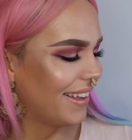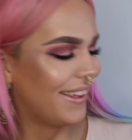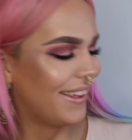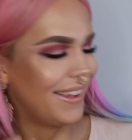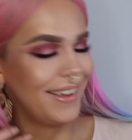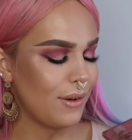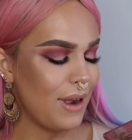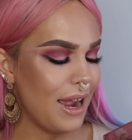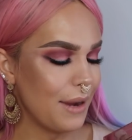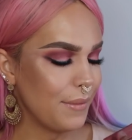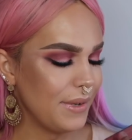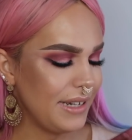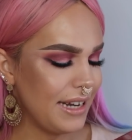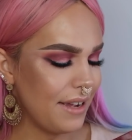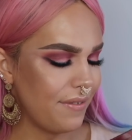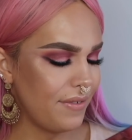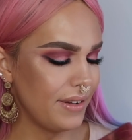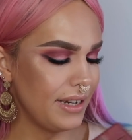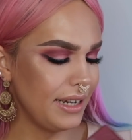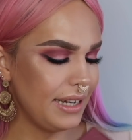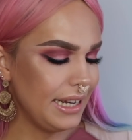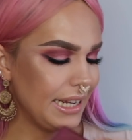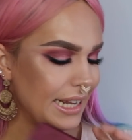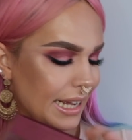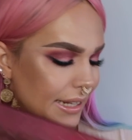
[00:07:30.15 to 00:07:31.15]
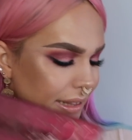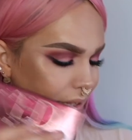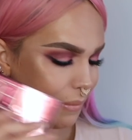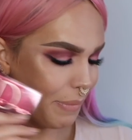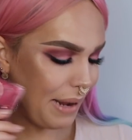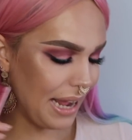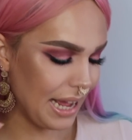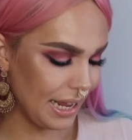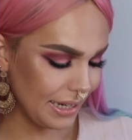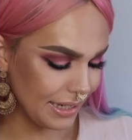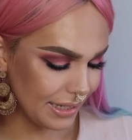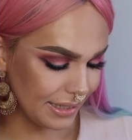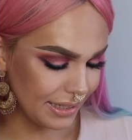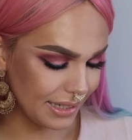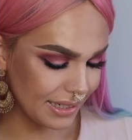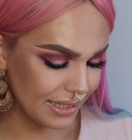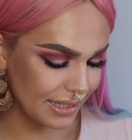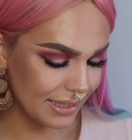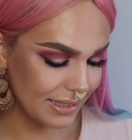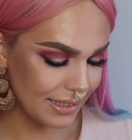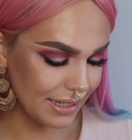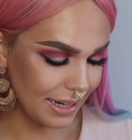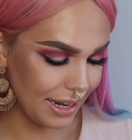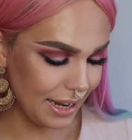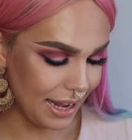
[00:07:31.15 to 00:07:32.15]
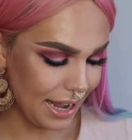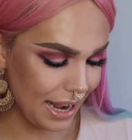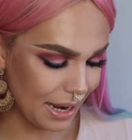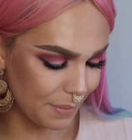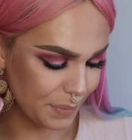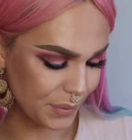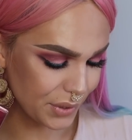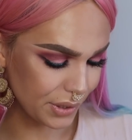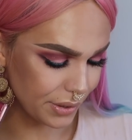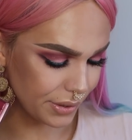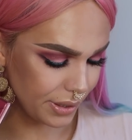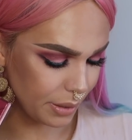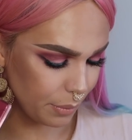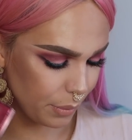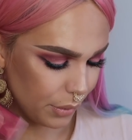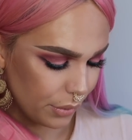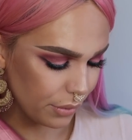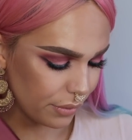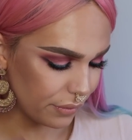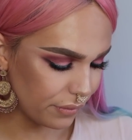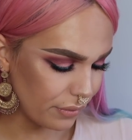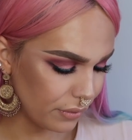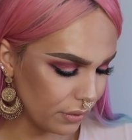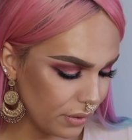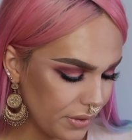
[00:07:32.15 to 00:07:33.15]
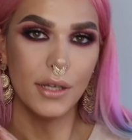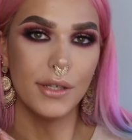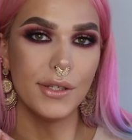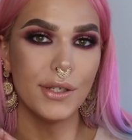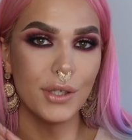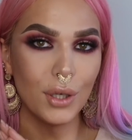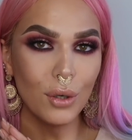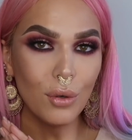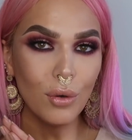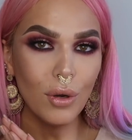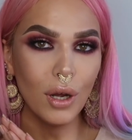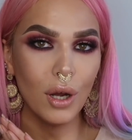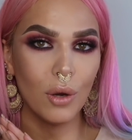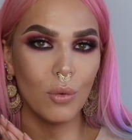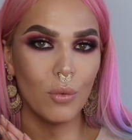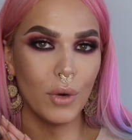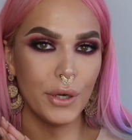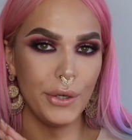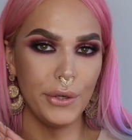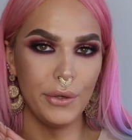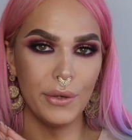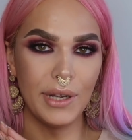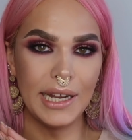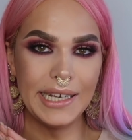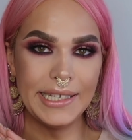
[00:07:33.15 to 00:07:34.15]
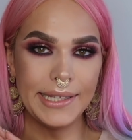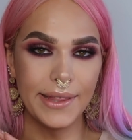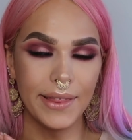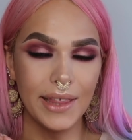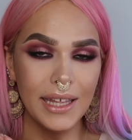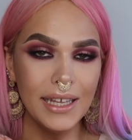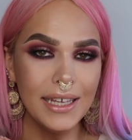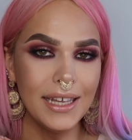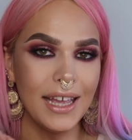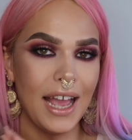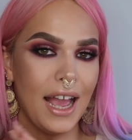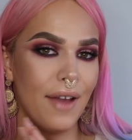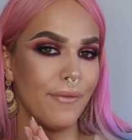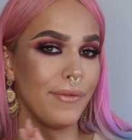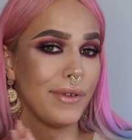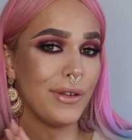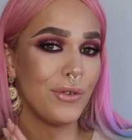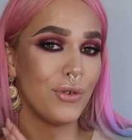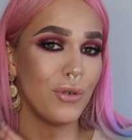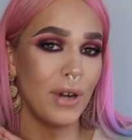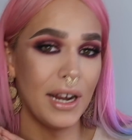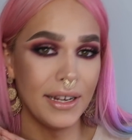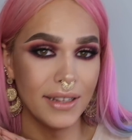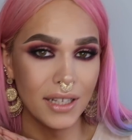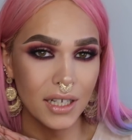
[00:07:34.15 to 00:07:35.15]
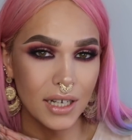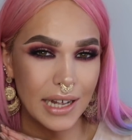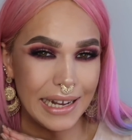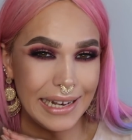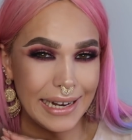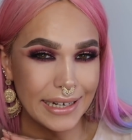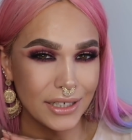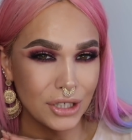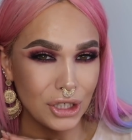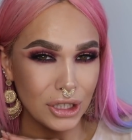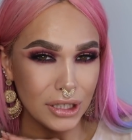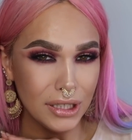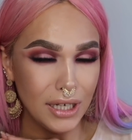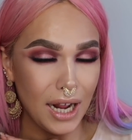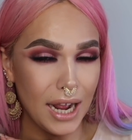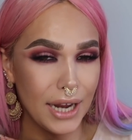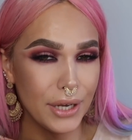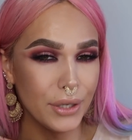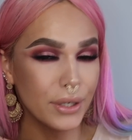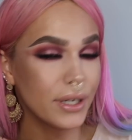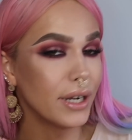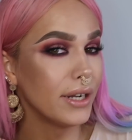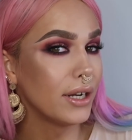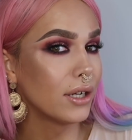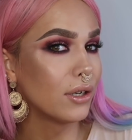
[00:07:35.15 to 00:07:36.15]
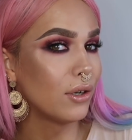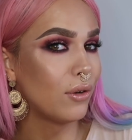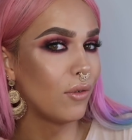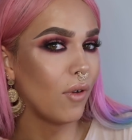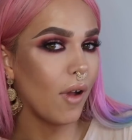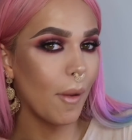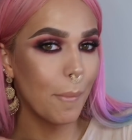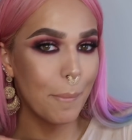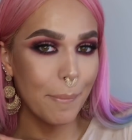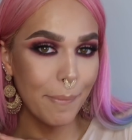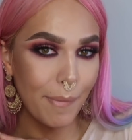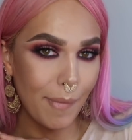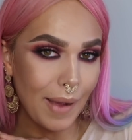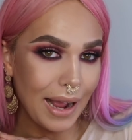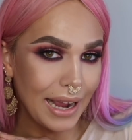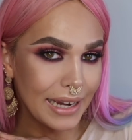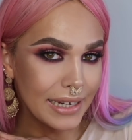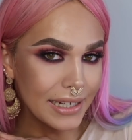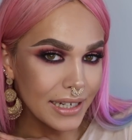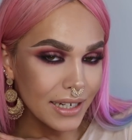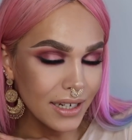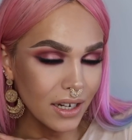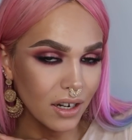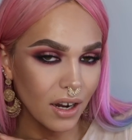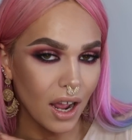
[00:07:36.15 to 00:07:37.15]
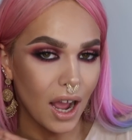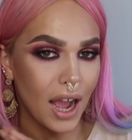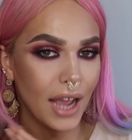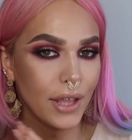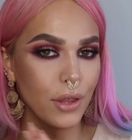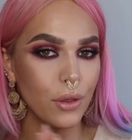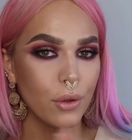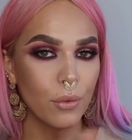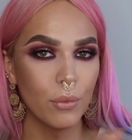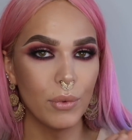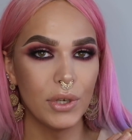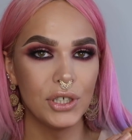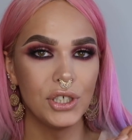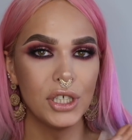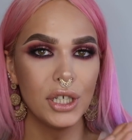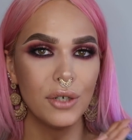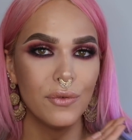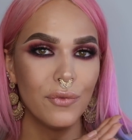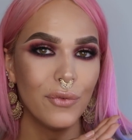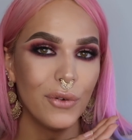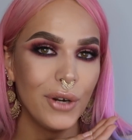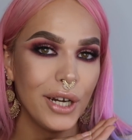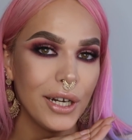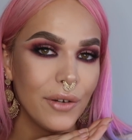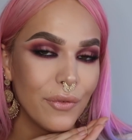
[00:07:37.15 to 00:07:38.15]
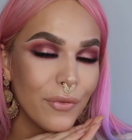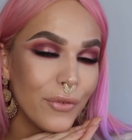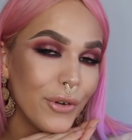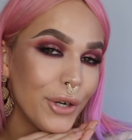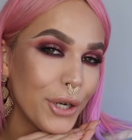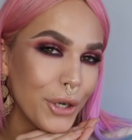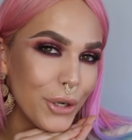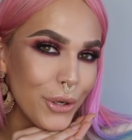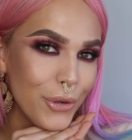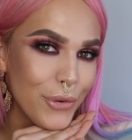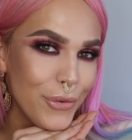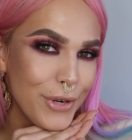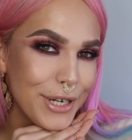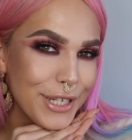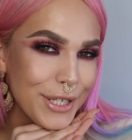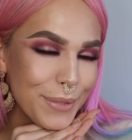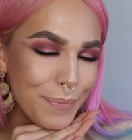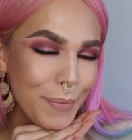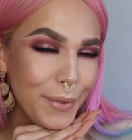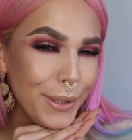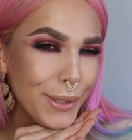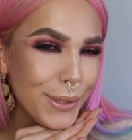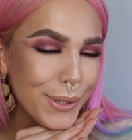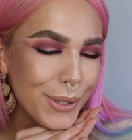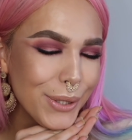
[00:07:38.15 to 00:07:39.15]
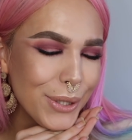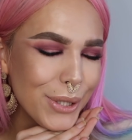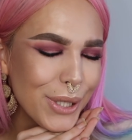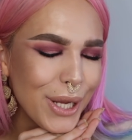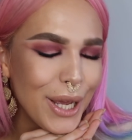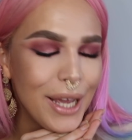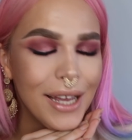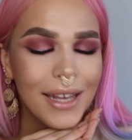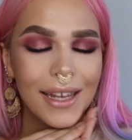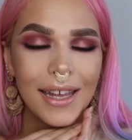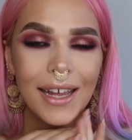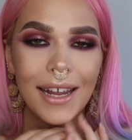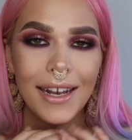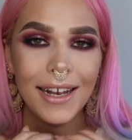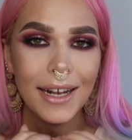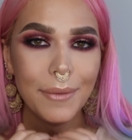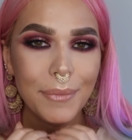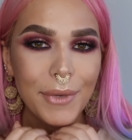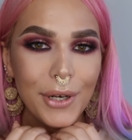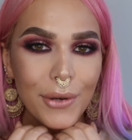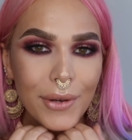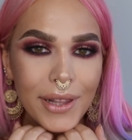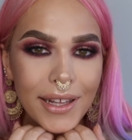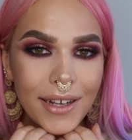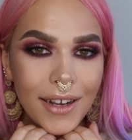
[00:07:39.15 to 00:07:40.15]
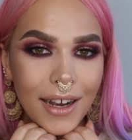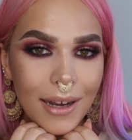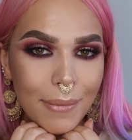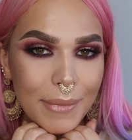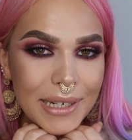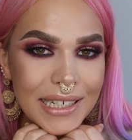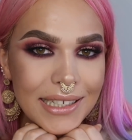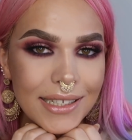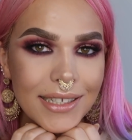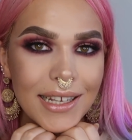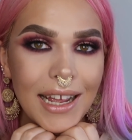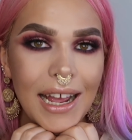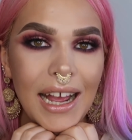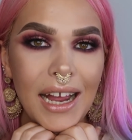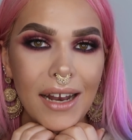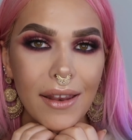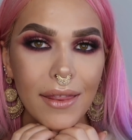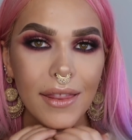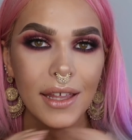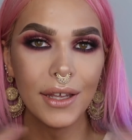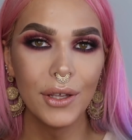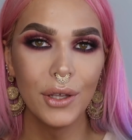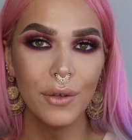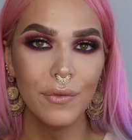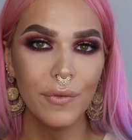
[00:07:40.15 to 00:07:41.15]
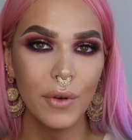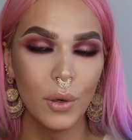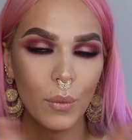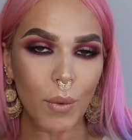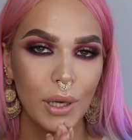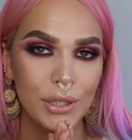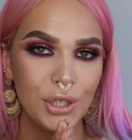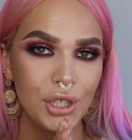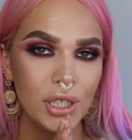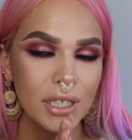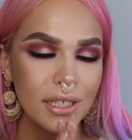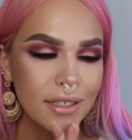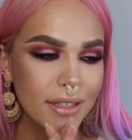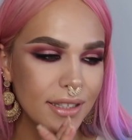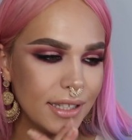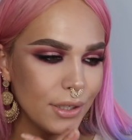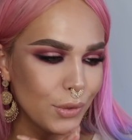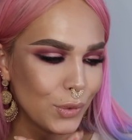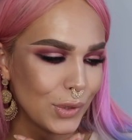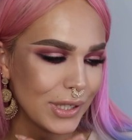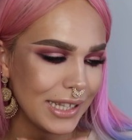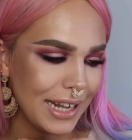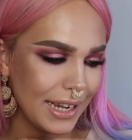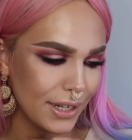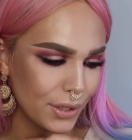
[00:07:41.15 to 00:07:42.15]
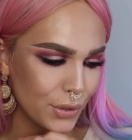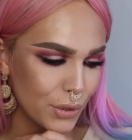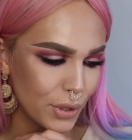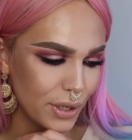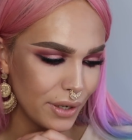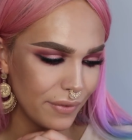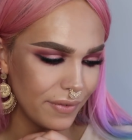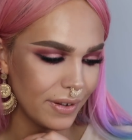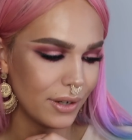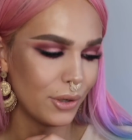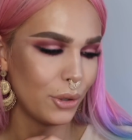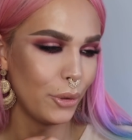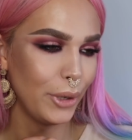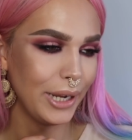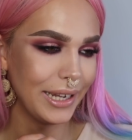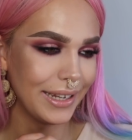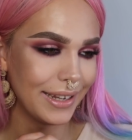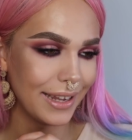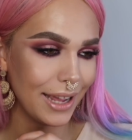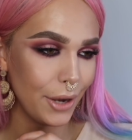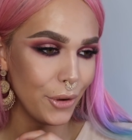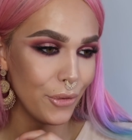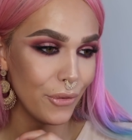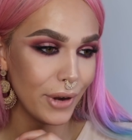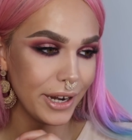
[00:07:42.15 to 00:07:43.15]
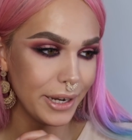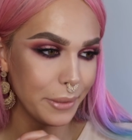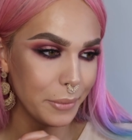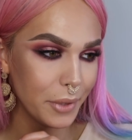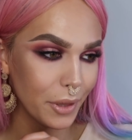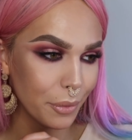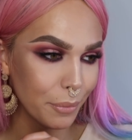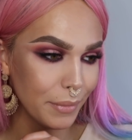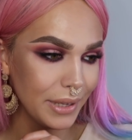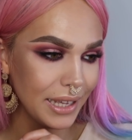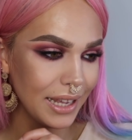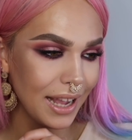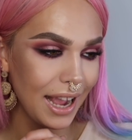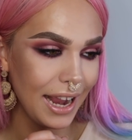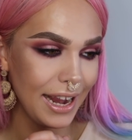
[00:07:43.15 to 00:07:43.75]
So I would definitely get the palette. This is absolutely beautiful. So what do you guys think? Have you tried the collection? Are you gonna go buy it? Are you wishing for it for Christmas? Let me know in the comments, and thank you for watching. This was like sort of a quick get ready with me.